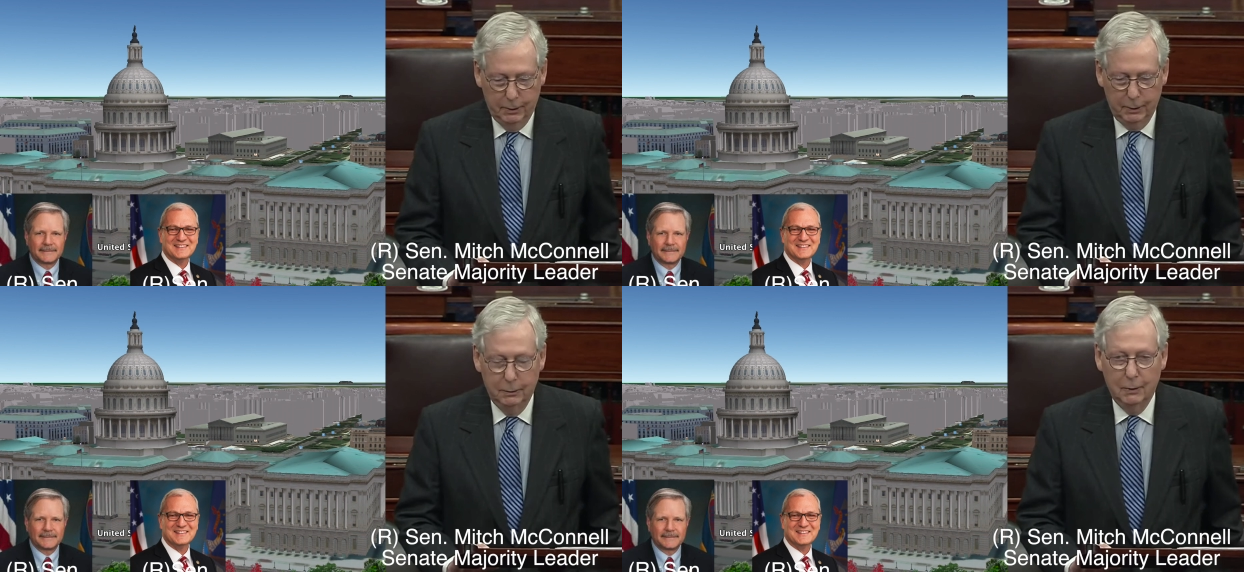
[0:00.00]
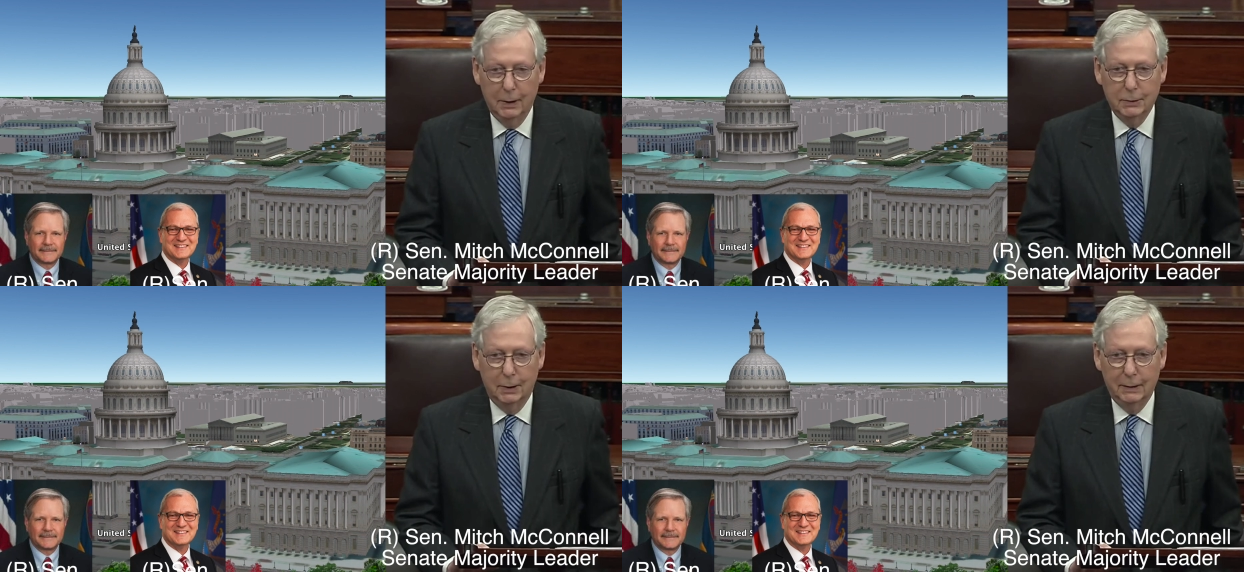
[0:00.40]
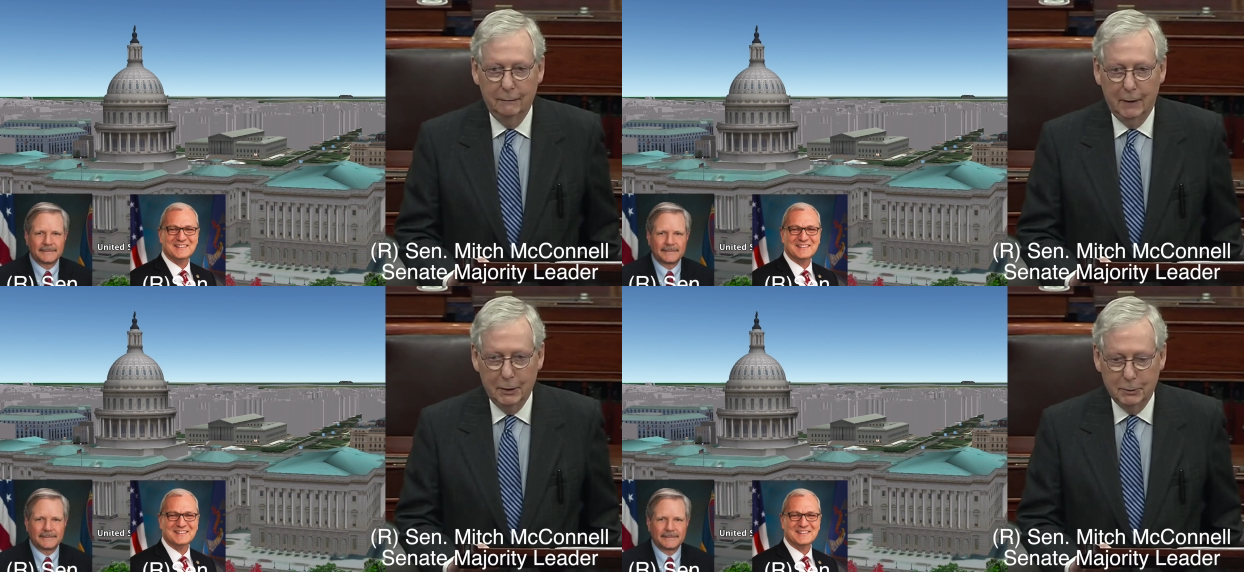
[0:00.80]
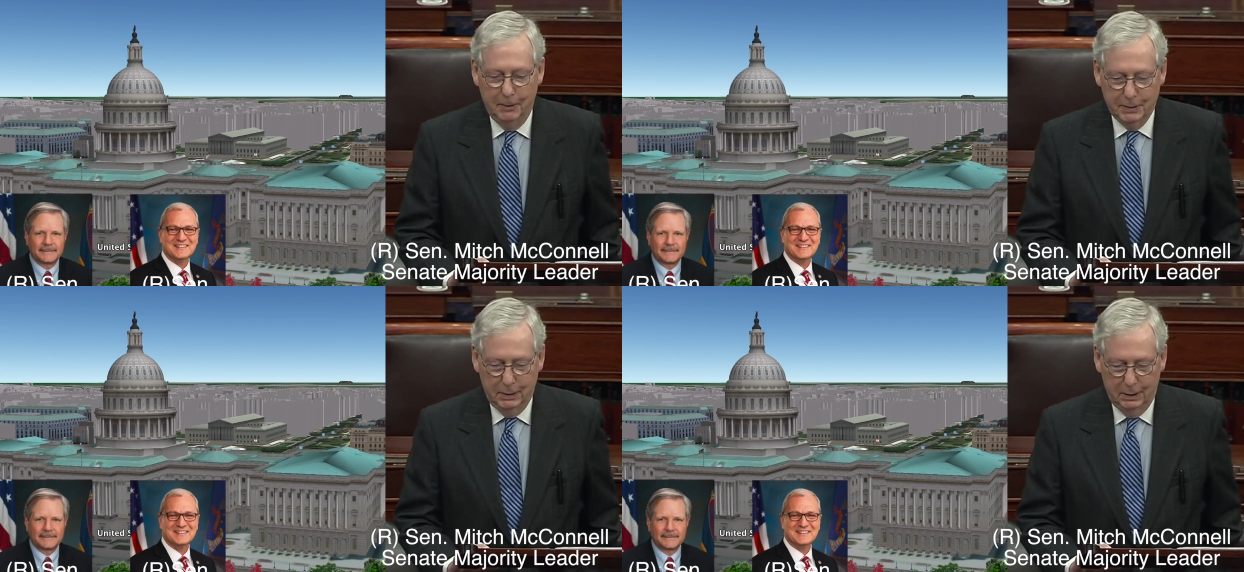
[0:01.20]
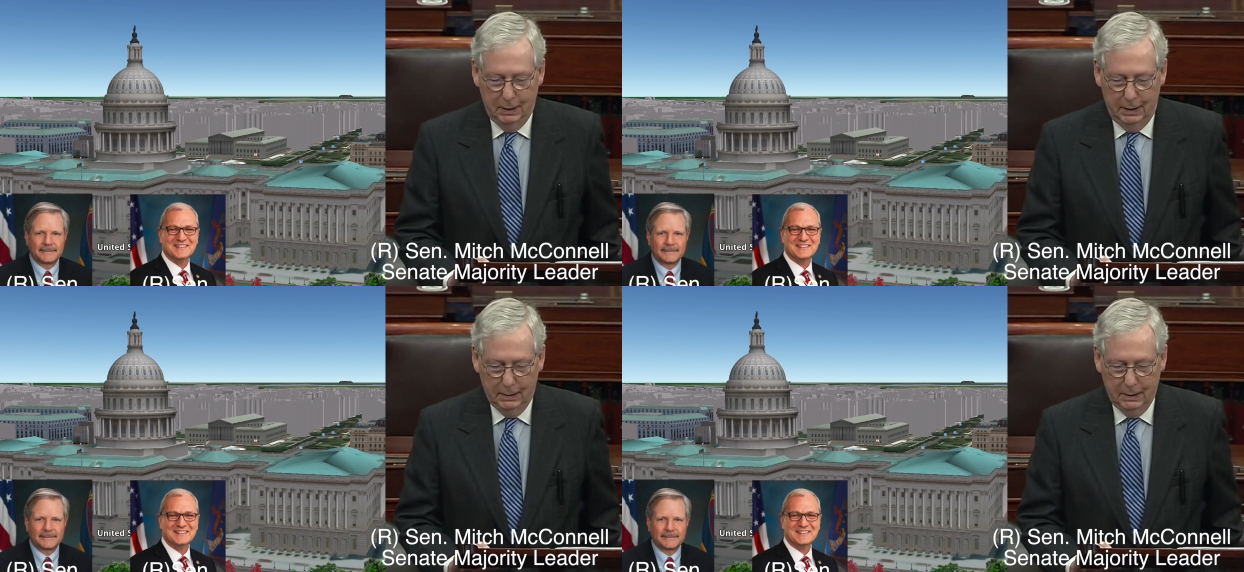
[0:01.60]
Speaker 1: want to congratulate the Vice President
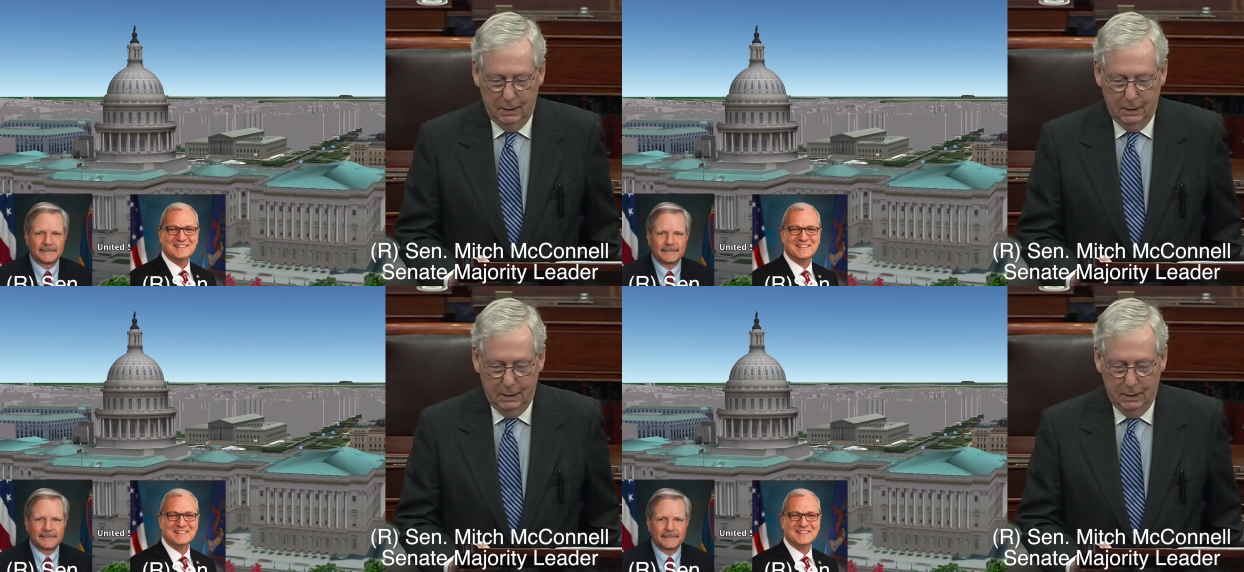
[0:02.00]
elect,